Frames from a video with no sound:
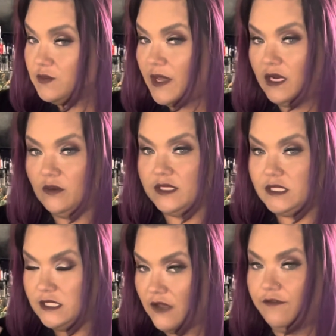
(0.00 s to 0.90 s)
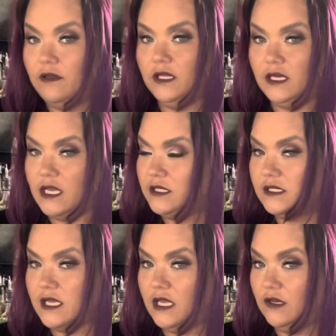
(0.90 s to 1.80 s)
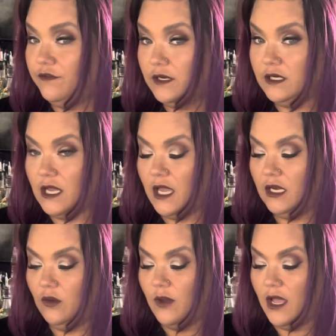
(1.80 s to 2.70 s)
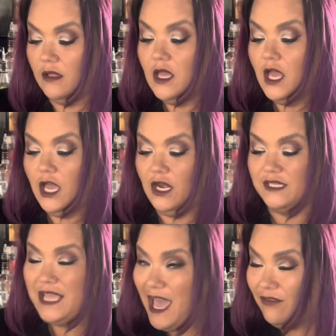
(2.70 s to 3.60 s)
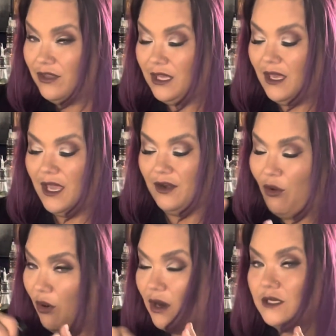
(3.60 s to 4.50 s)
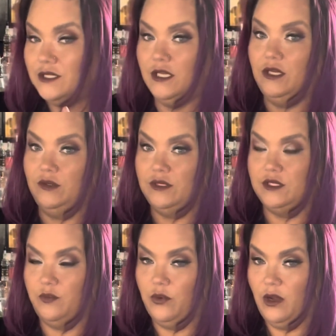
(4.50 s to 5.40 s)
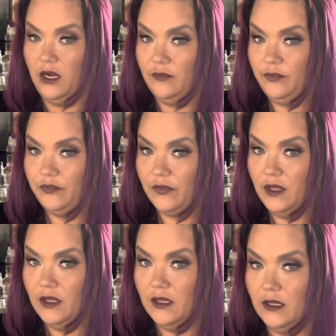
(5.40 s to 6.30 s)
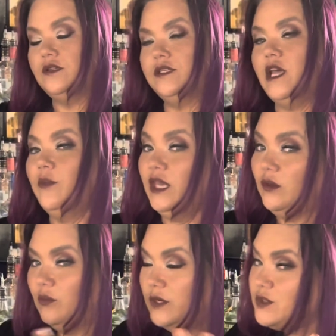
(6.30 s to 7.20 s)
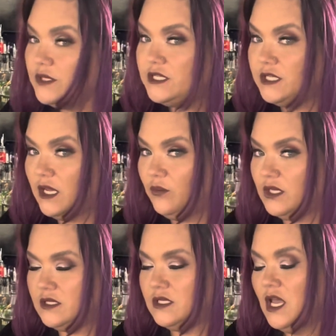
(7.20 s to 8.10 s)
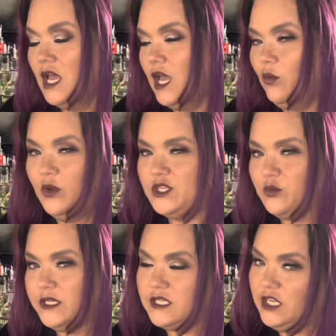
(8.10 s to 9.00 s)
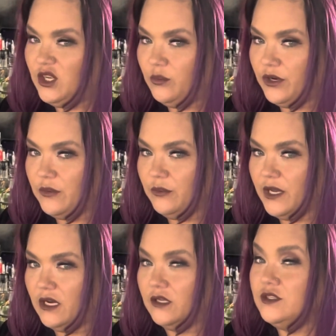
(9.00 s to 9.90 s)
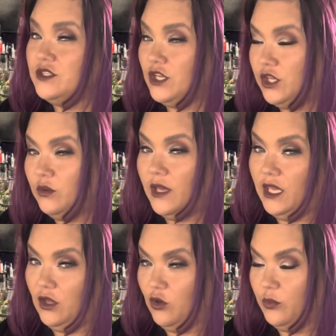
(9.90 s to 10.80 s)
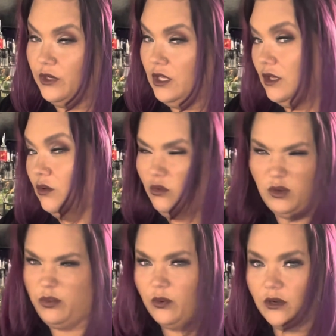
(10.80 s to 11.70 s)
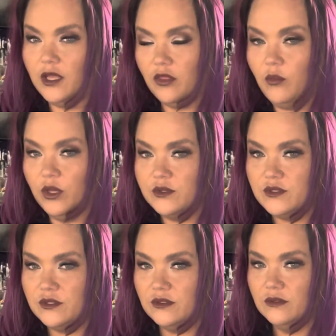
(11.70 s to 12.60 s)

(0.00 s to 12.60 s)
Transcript: bottle is definitely not designed to fit into any well, and it's heavy and hard to use to pour. So tell me, which ones did I miss? And which whiskey or bourbon bottle do you hate opening or pouring the most?